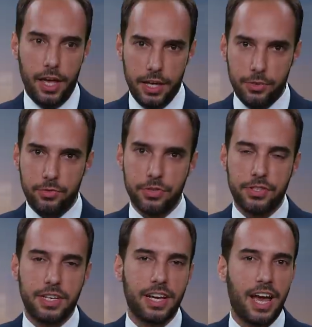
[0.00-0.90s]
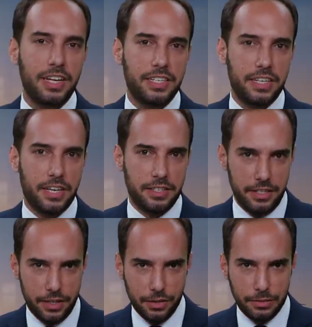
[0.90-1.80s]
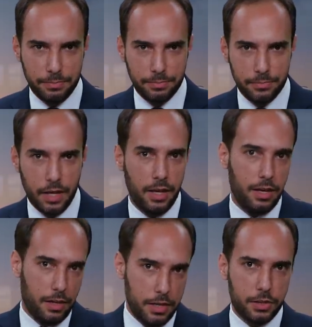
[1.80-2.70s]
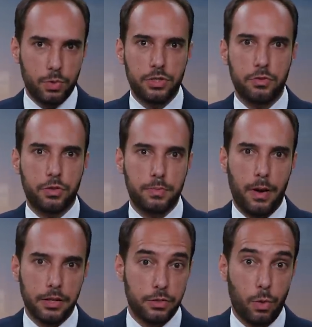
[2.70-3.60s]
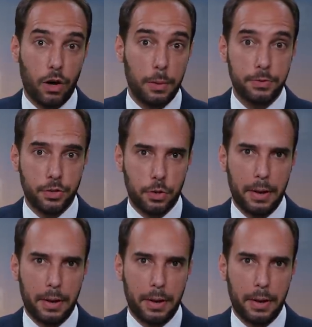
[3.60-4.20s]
Interesting idea, Deagle. This was in response to our episode